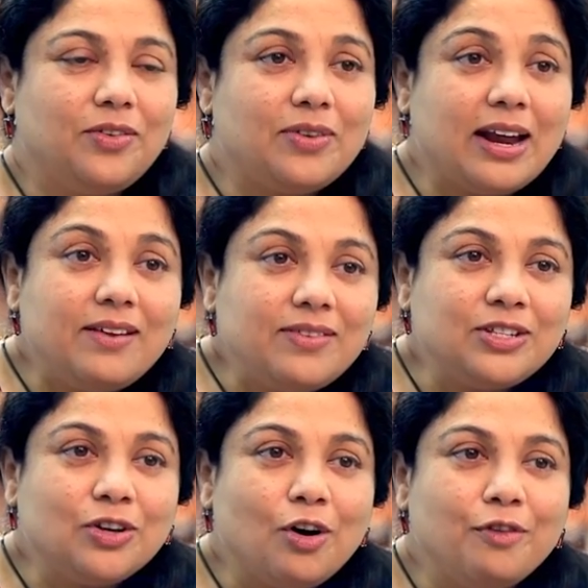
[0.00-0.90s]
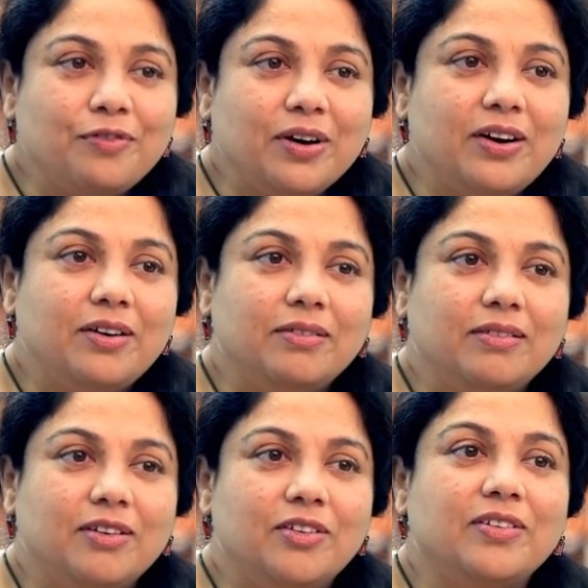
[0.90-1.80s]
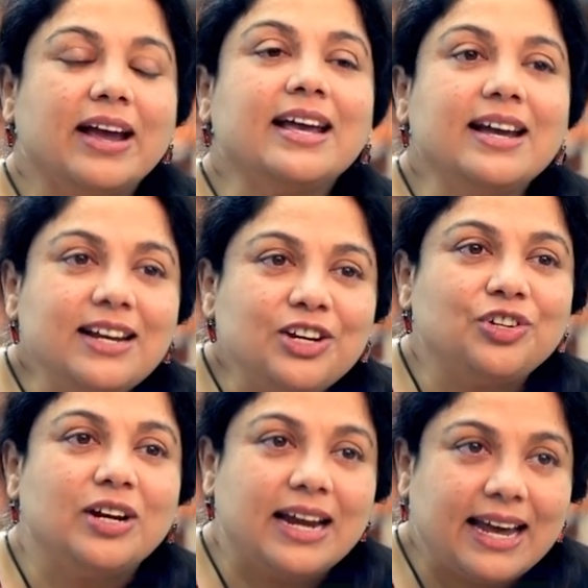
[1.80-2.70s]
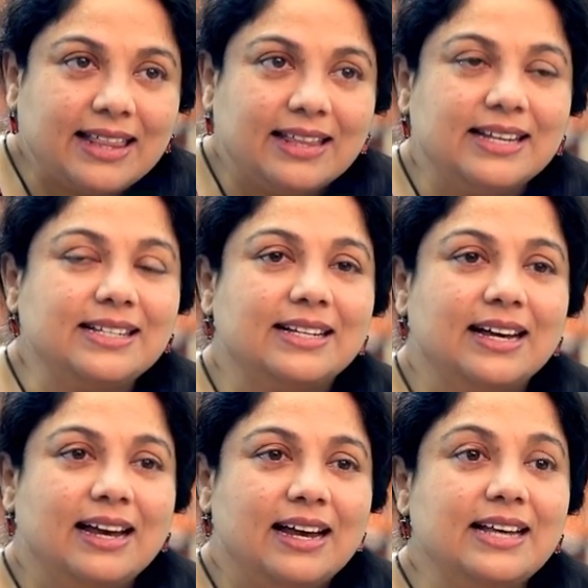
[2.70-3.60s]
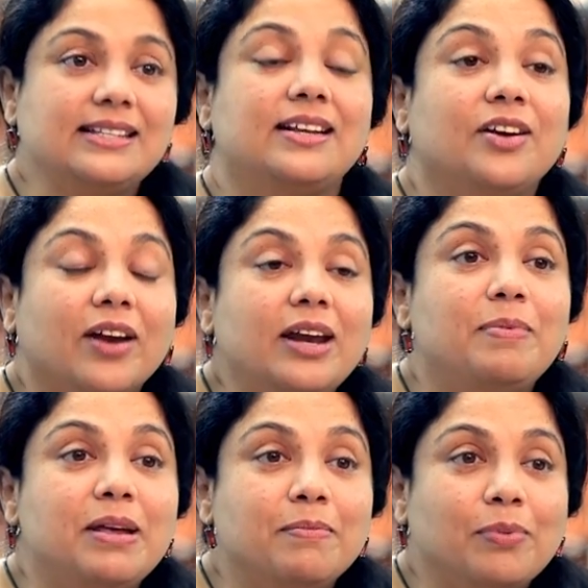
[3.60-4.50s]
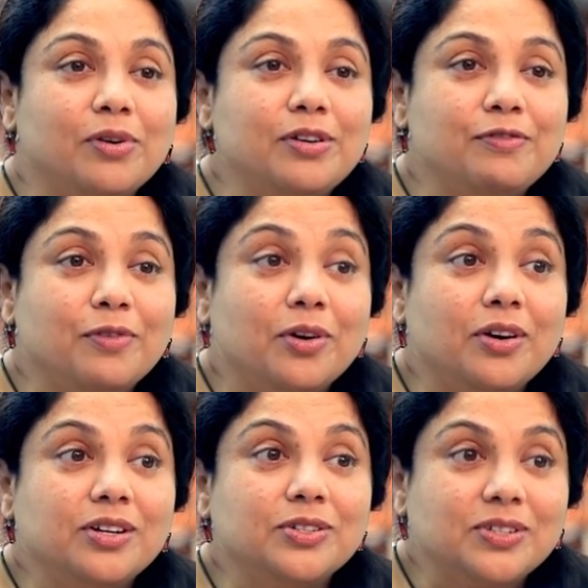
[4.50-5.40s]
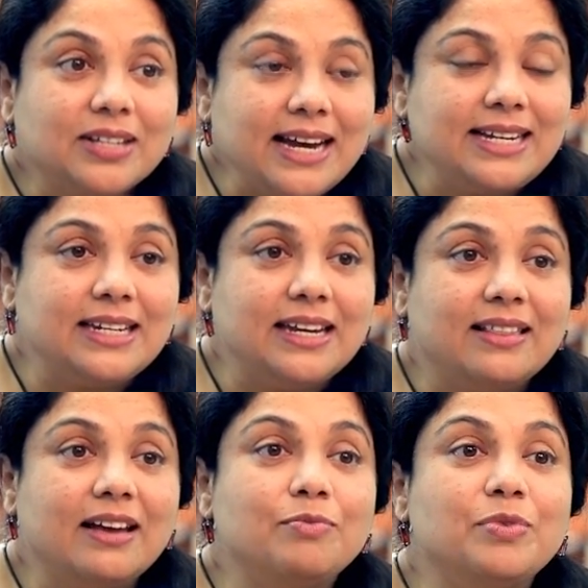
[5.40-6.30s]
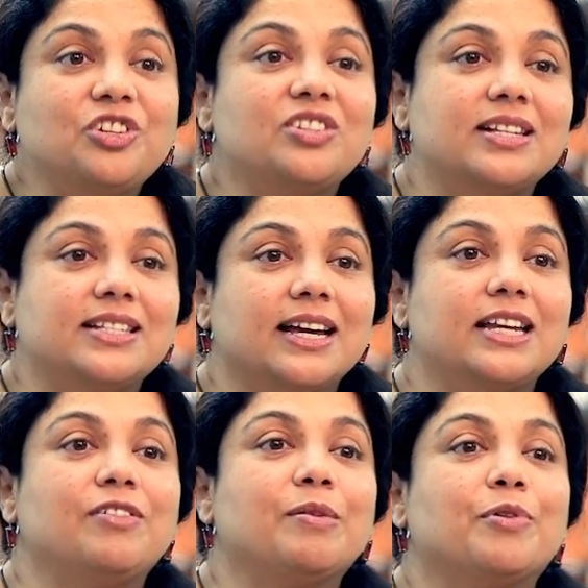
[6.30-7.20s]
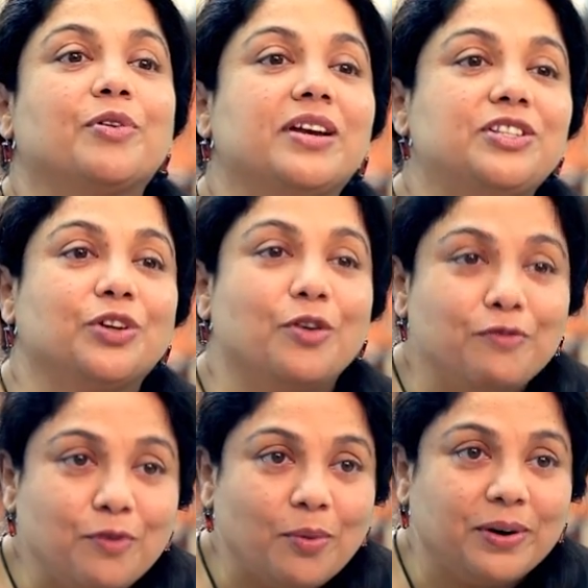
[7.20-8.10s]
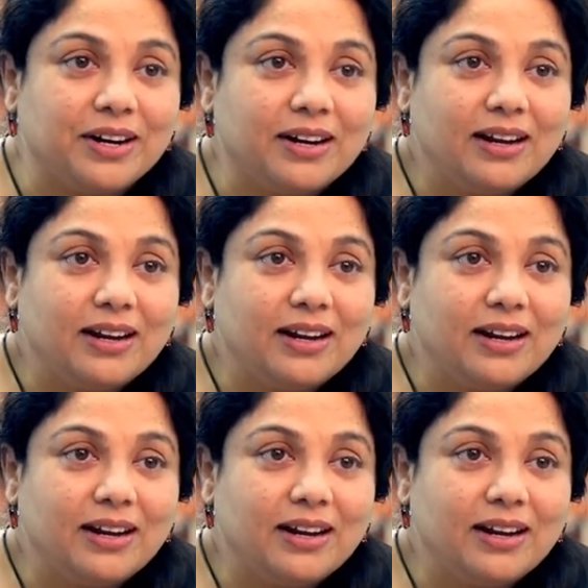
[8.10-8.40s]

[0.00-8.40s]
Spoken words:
The relevance of a recognition like this is incredibly important for a society that wishes its scientific progress to go forward.